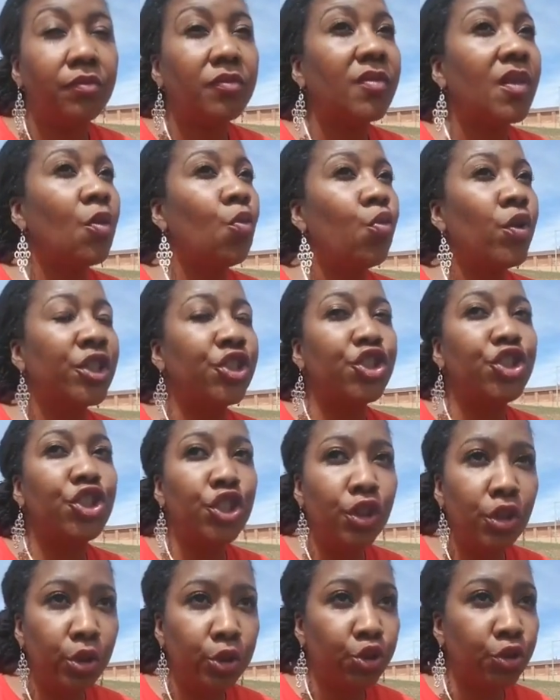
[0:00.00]
When
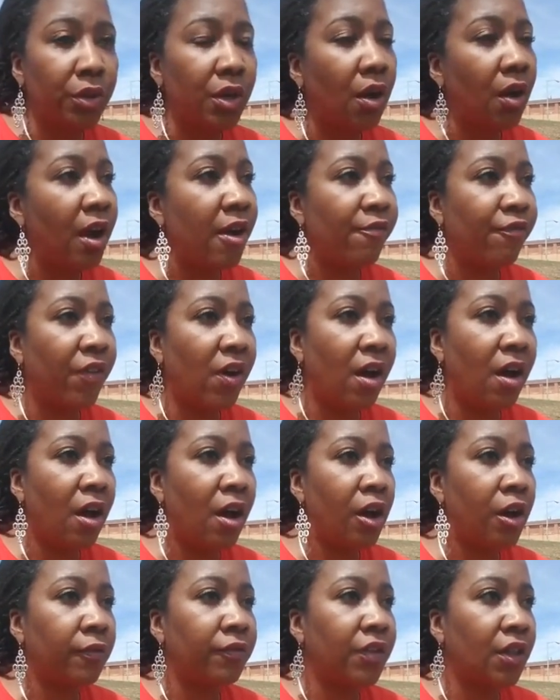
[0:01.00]
children are
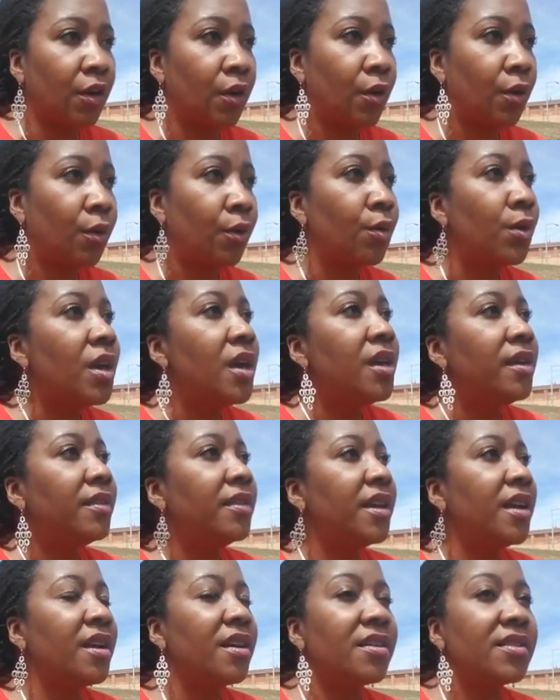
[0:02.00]
involved, though,
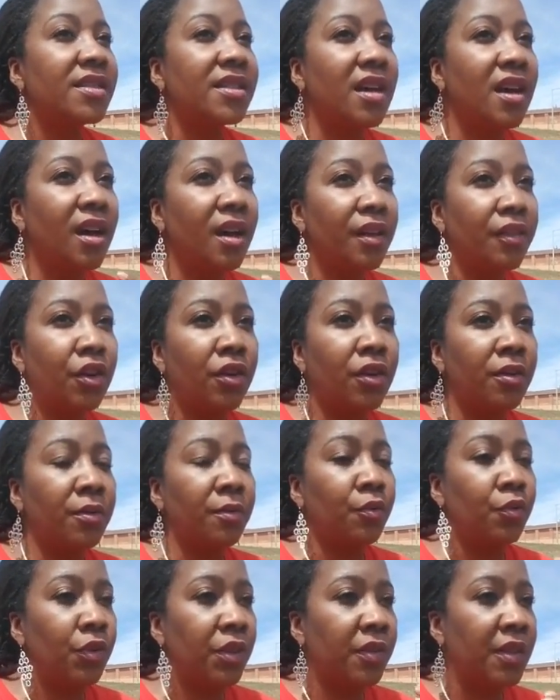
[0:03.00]
then
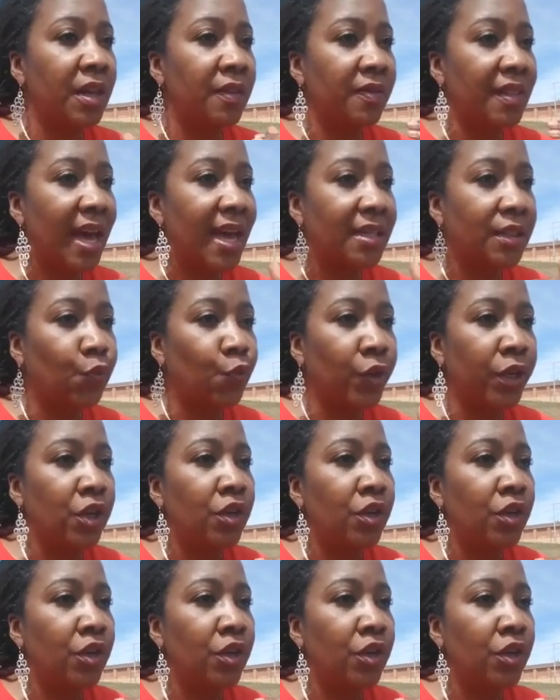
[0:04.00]
that's when